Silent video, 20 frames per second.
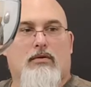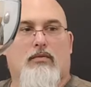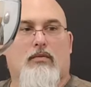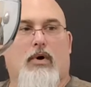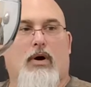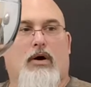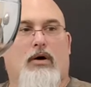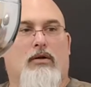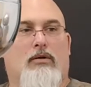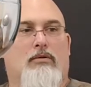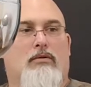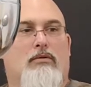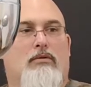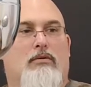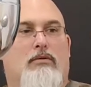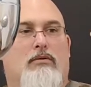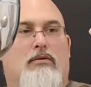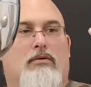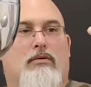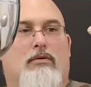Well,
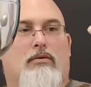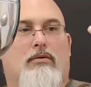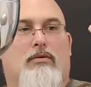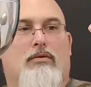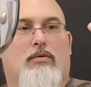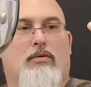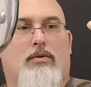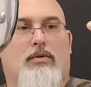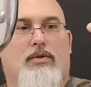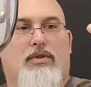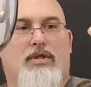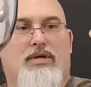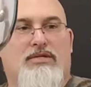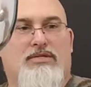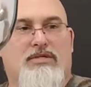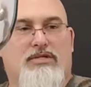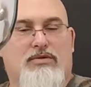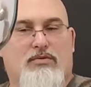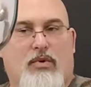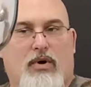
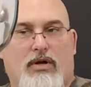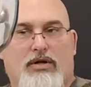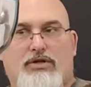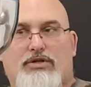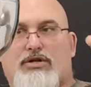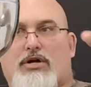this is one